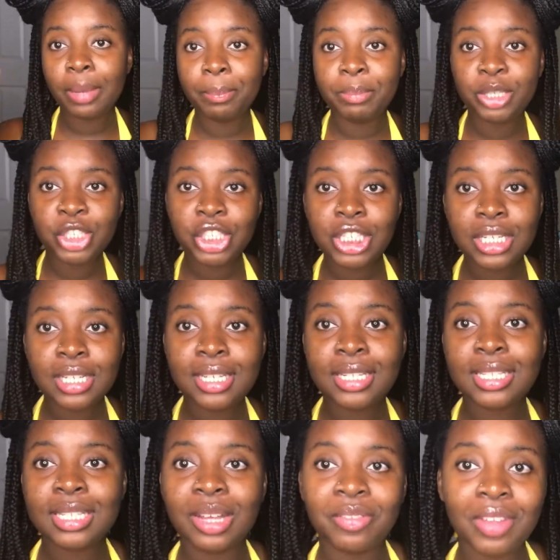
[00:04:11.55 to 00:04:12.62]
bushy and
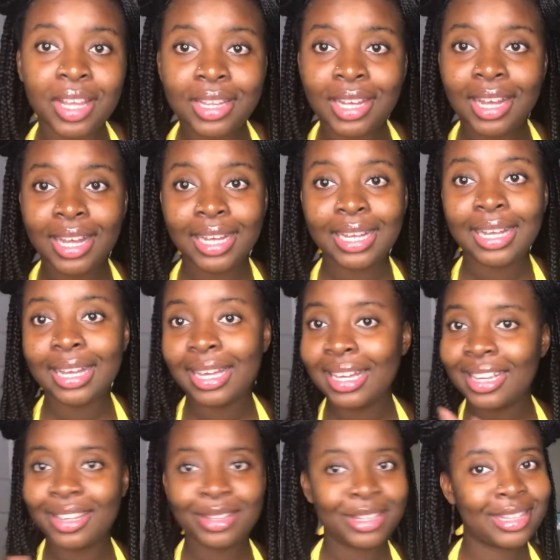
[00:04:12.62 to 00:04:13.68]
stuff like
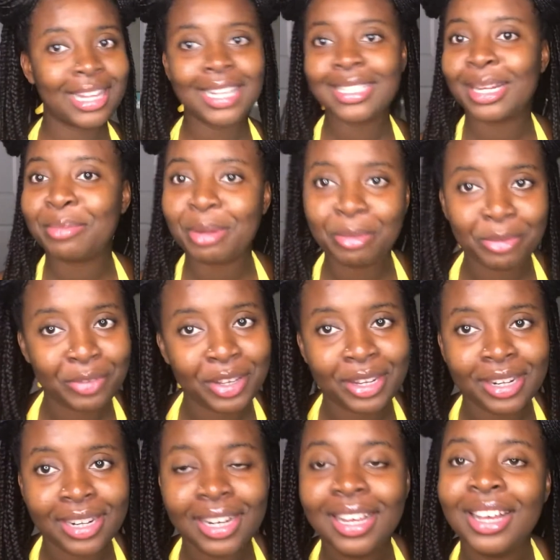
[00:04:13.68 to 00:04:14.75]
that. That's not a problem
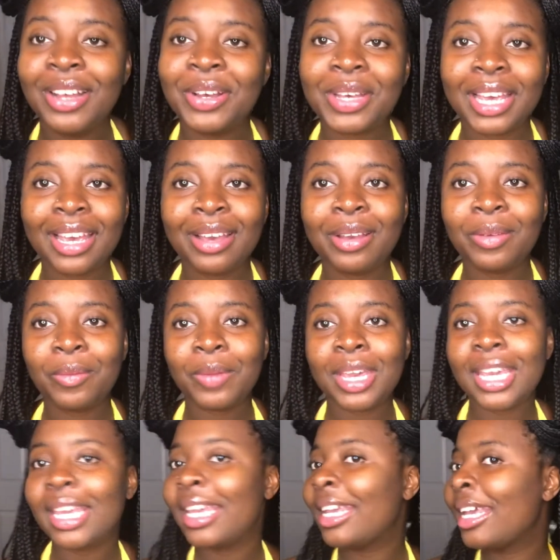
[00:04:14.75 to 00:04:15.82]
here. Okay,
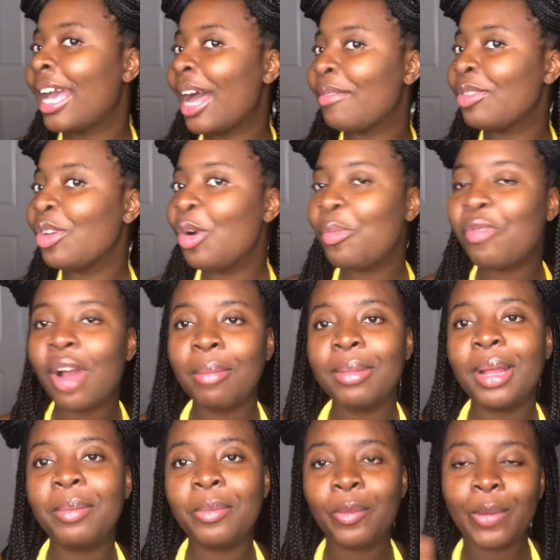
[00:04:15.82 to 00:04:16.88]
we have no
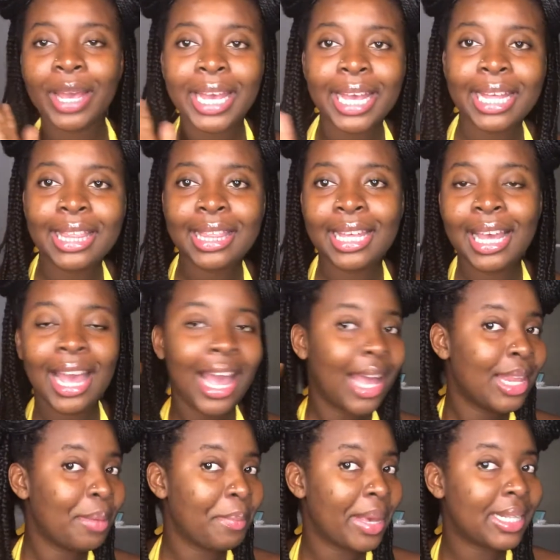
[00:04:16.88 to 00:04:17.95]
problem with
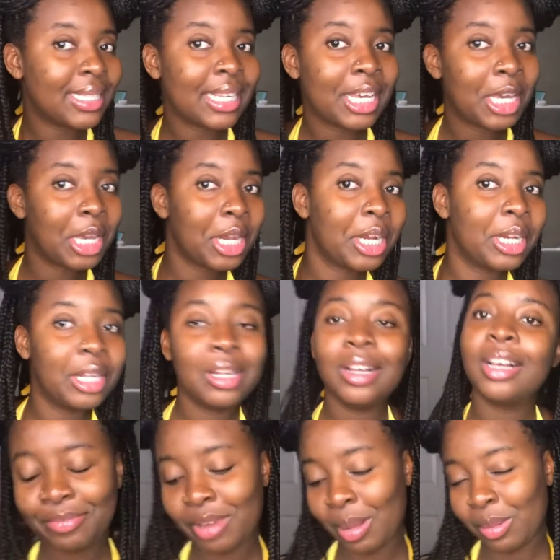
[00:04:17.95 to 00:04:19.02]
the messy hair look.
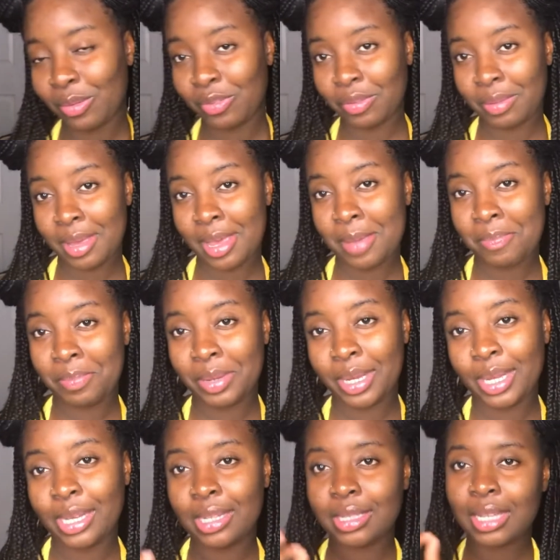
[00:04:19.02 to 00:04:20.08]
Not a problem for me,
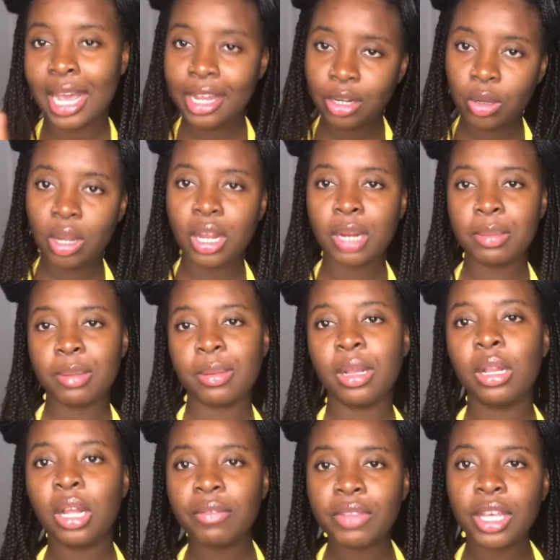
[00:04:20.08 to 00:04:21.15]
but I know a lot of people
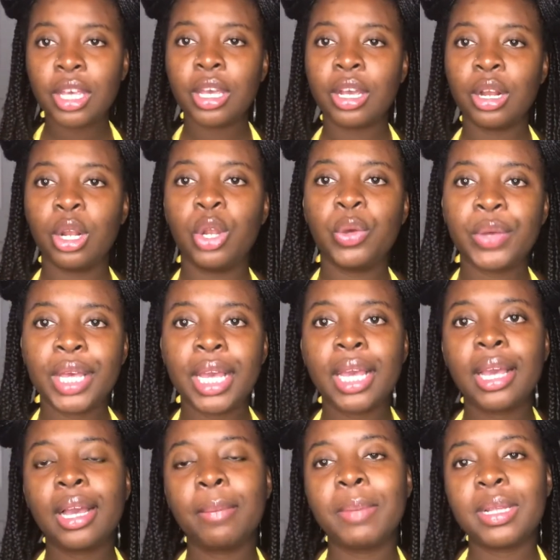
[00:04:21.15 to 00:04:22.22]
love their hair
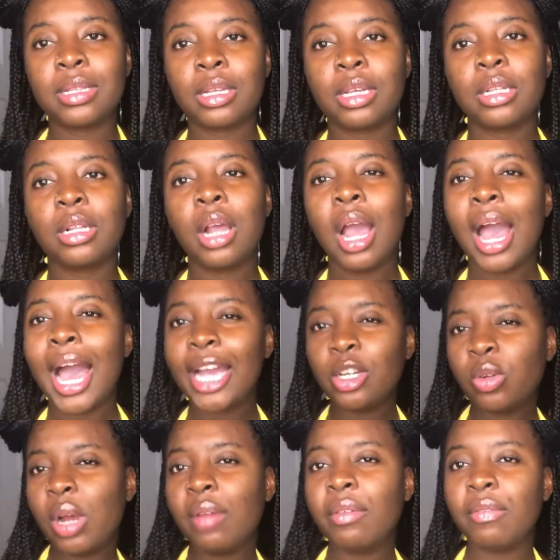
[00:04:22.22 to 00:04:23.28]
looking a bit neat. I
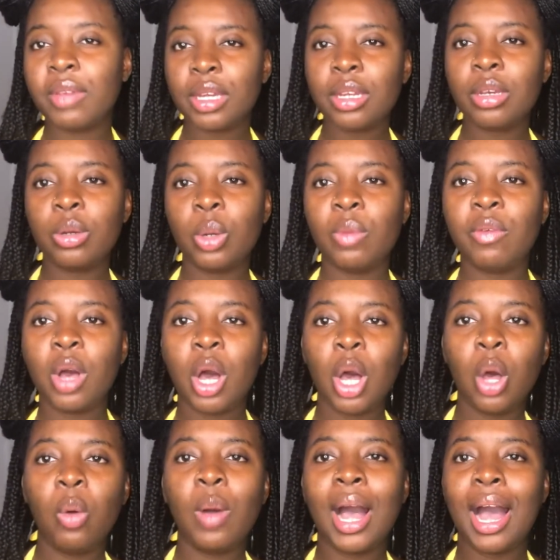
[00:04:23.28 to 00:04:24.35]
do have a video of
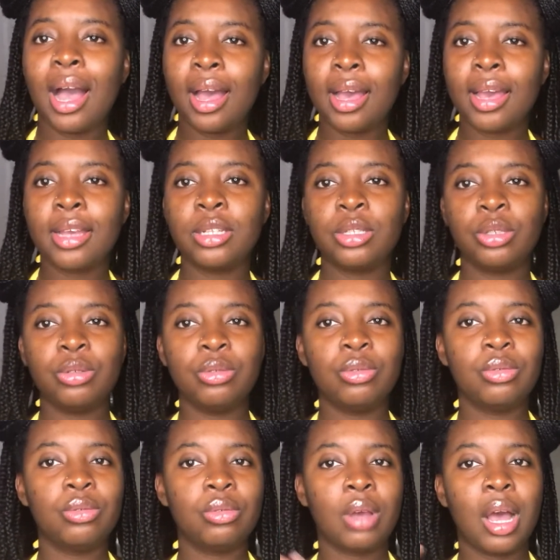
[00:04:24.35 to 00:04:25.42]
how I
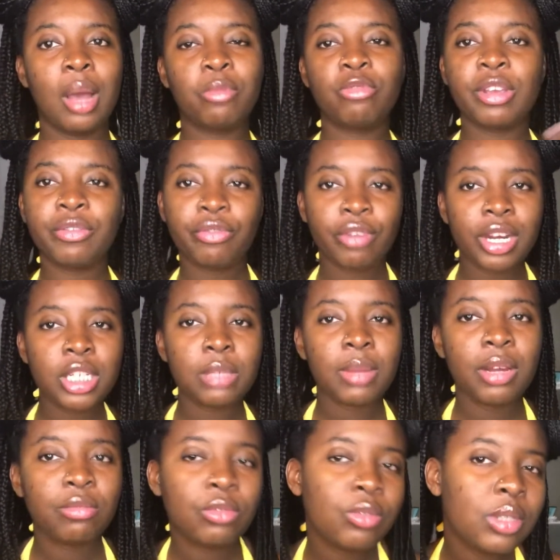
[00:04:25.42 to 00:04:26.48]
do refresh my
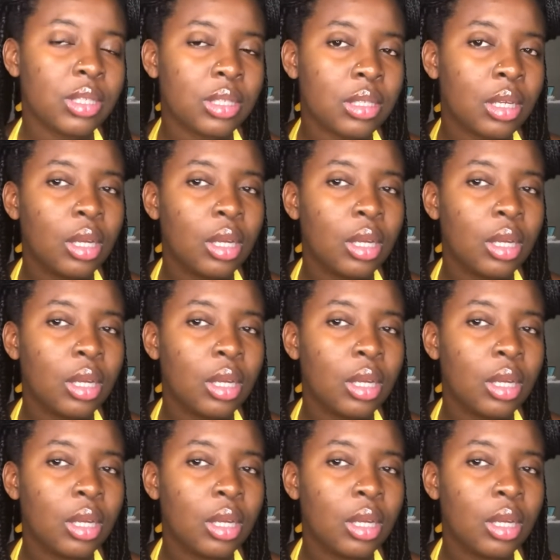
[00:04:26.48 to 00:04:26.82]
roots,